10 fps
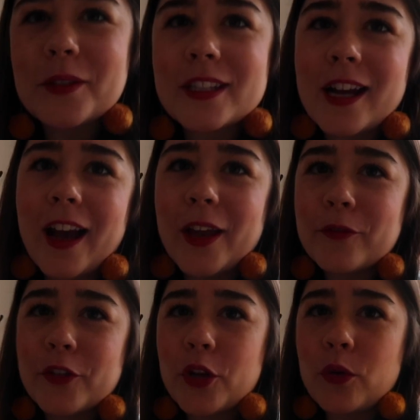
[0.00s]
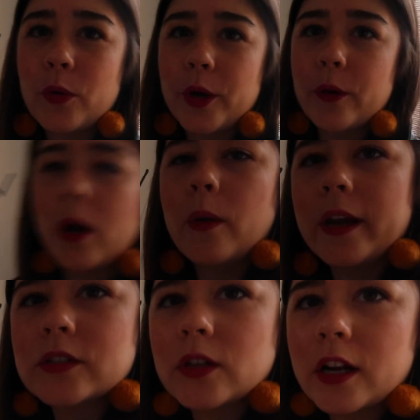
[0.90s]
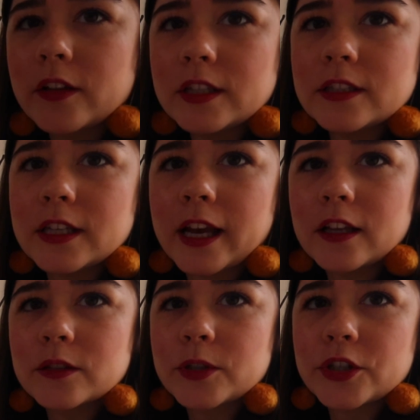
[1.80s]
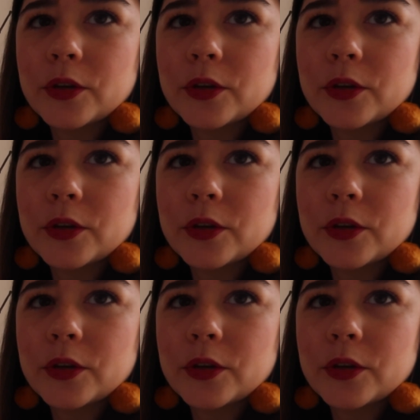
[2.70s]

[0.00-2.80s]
so it's time for the crew. Oh, I also got her these decals, which are